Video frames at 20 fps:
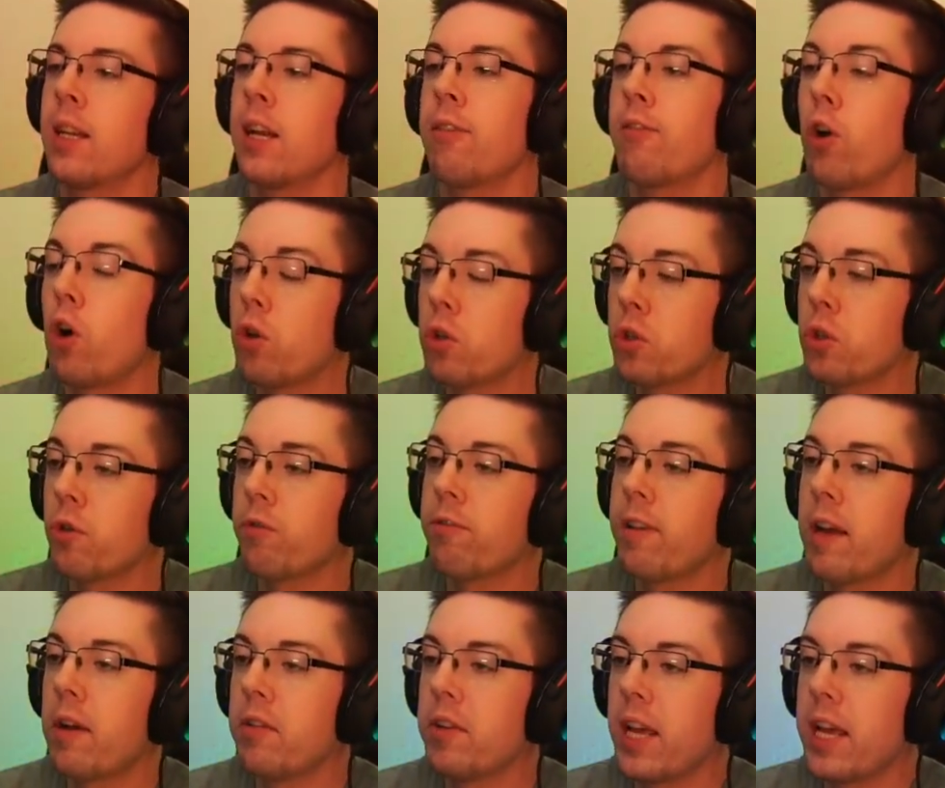I've also
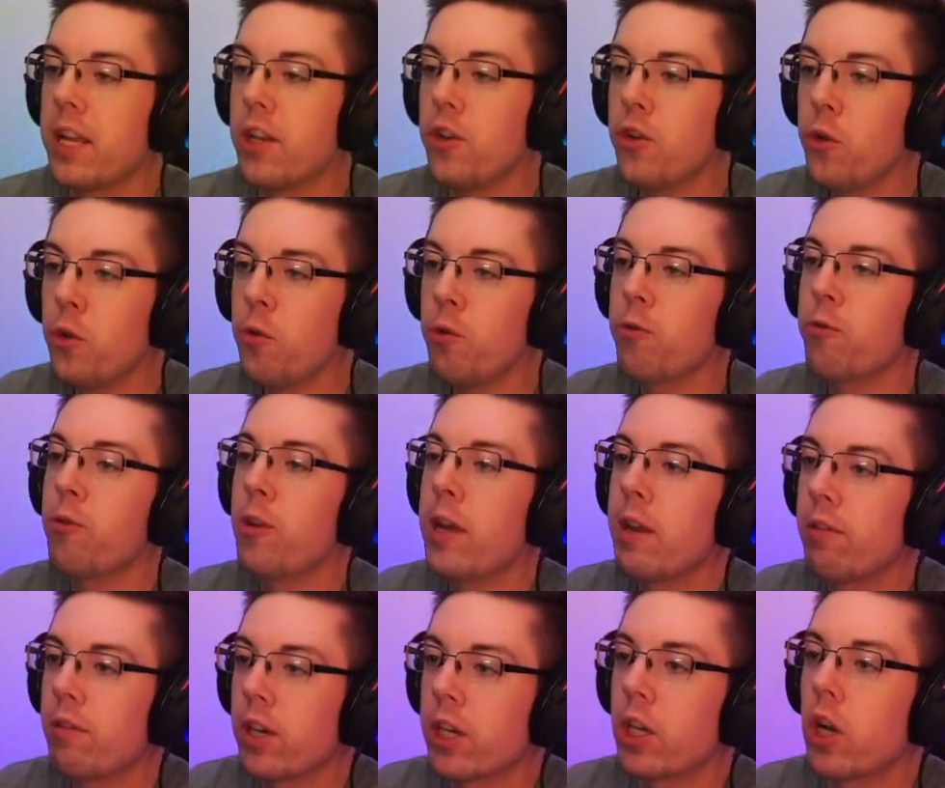found a new
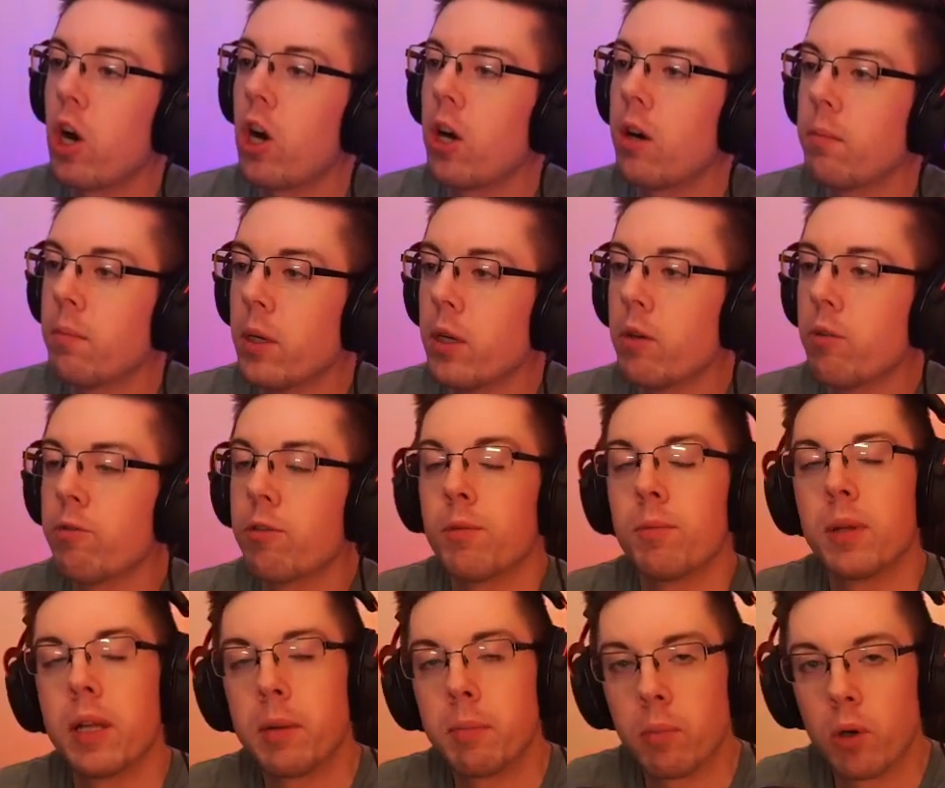favorite combo for
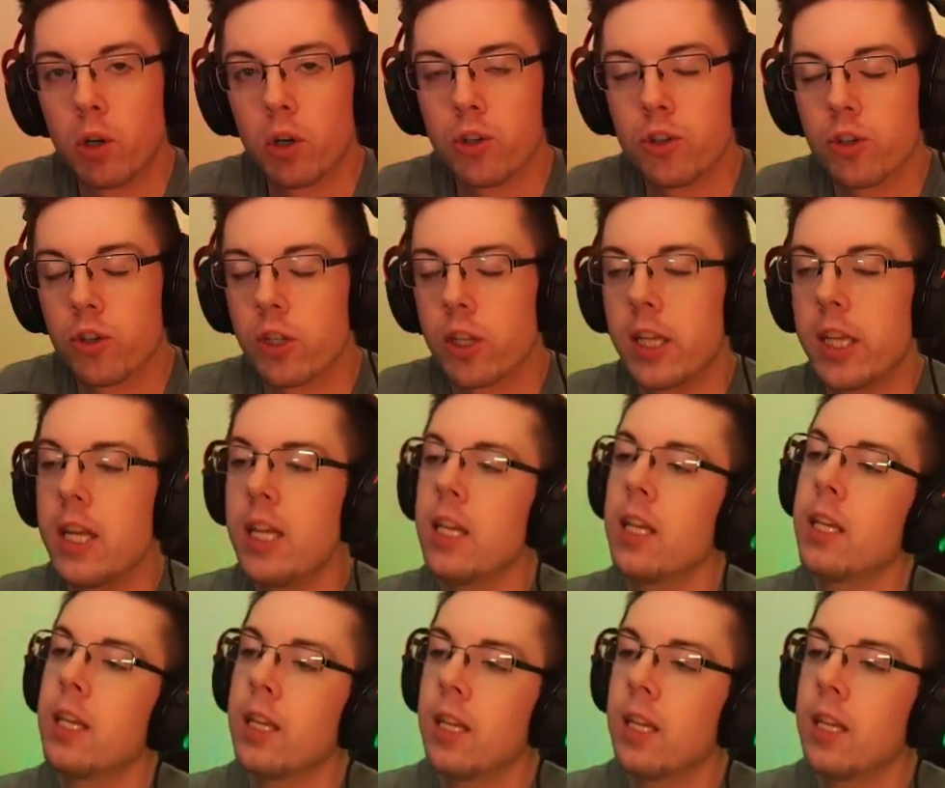me personally,